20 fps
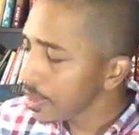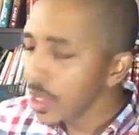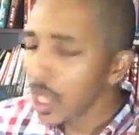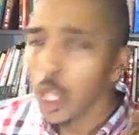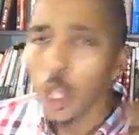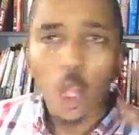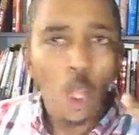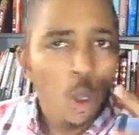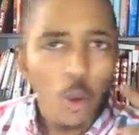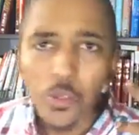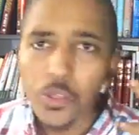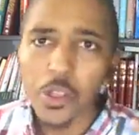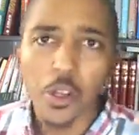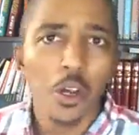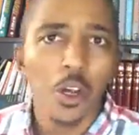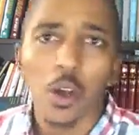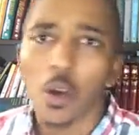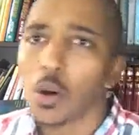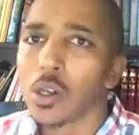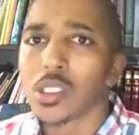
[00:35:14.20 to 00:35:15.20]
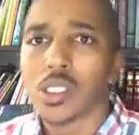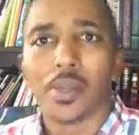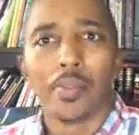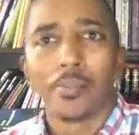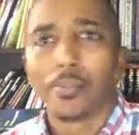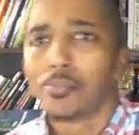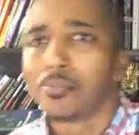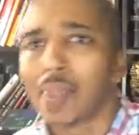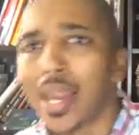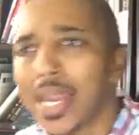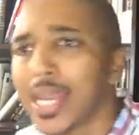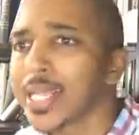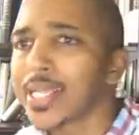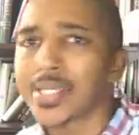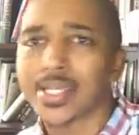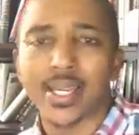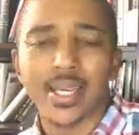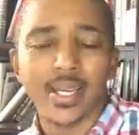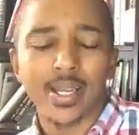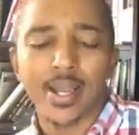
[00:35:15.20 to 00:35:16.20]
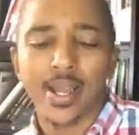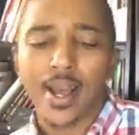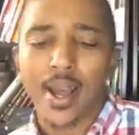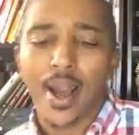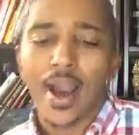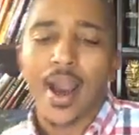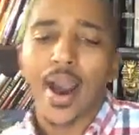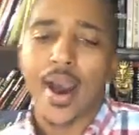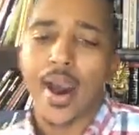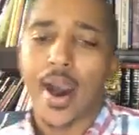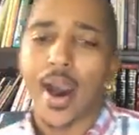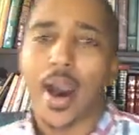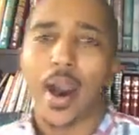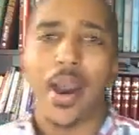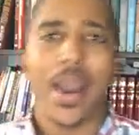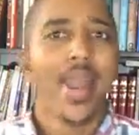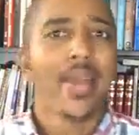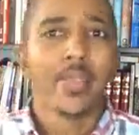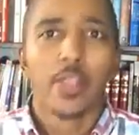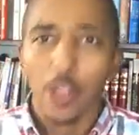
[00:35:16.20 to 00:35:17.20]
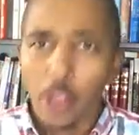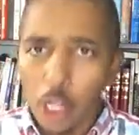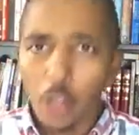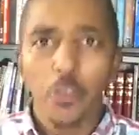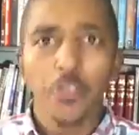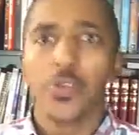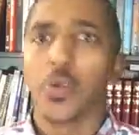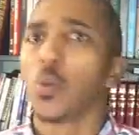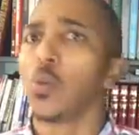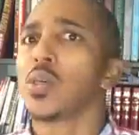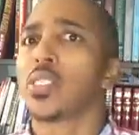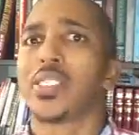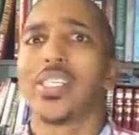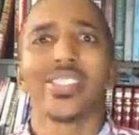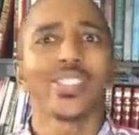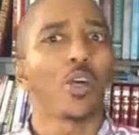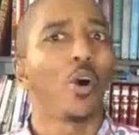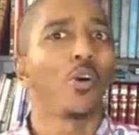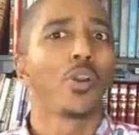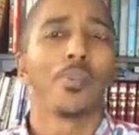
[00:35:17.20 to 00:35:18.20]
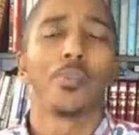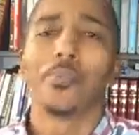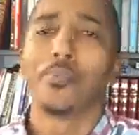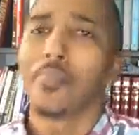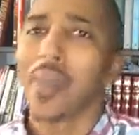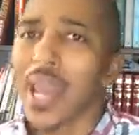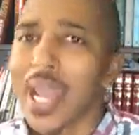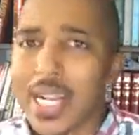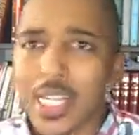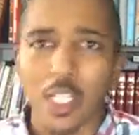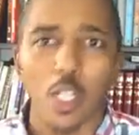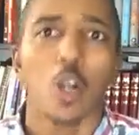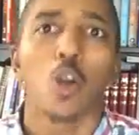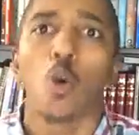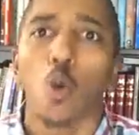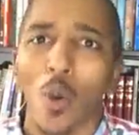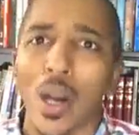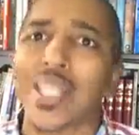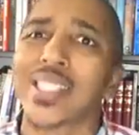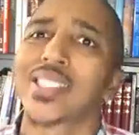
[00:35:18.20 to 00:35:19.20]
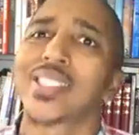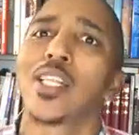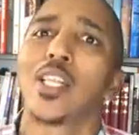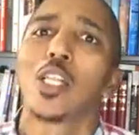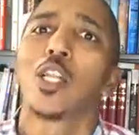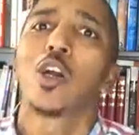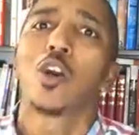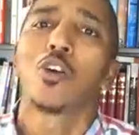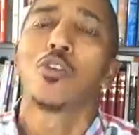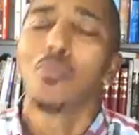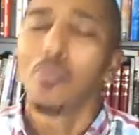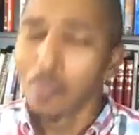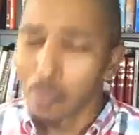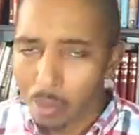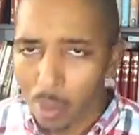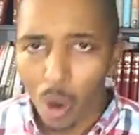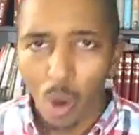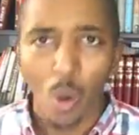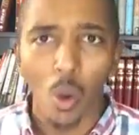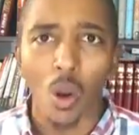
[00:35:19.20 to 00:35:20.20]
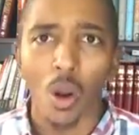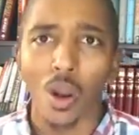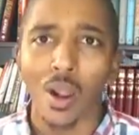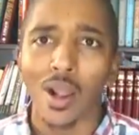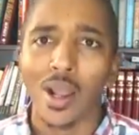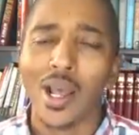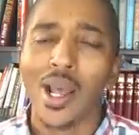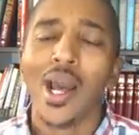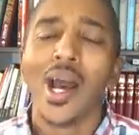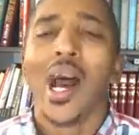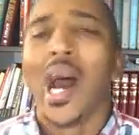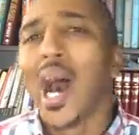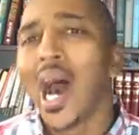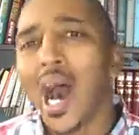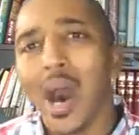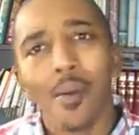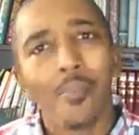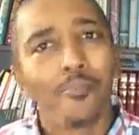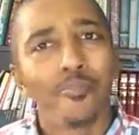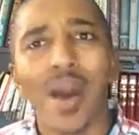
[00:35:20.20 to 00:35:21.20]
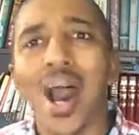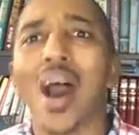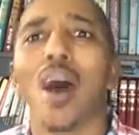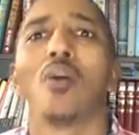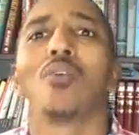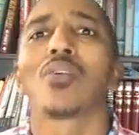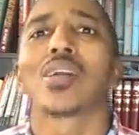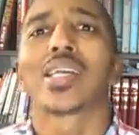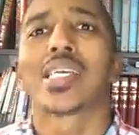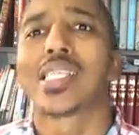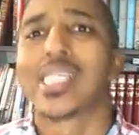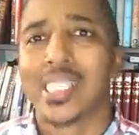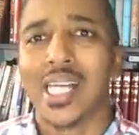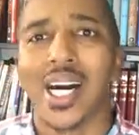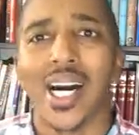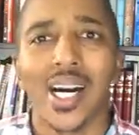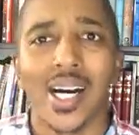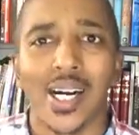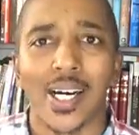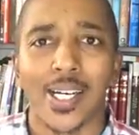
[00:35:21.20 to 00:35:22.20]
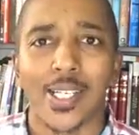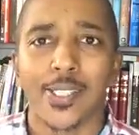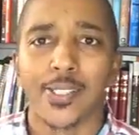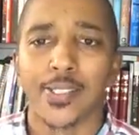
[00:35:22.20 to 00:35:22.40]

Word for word: Luther was amazing. Uh, and Luther was just on a major quest to learn more about God.